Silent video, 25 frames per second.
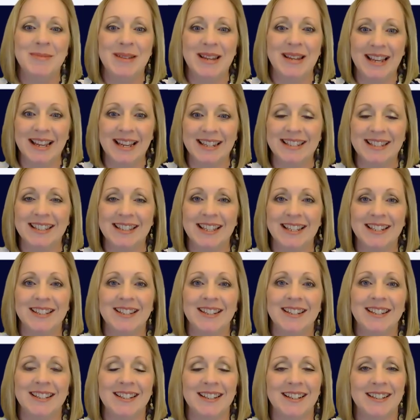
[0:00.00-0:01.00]
because
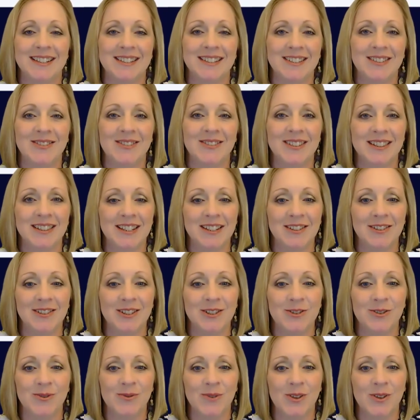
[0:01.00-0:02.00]
then you can
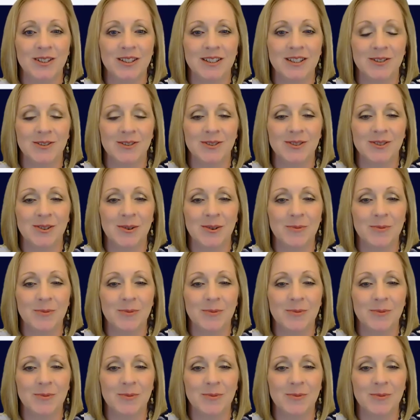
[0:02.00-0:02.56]
legally use volunteers.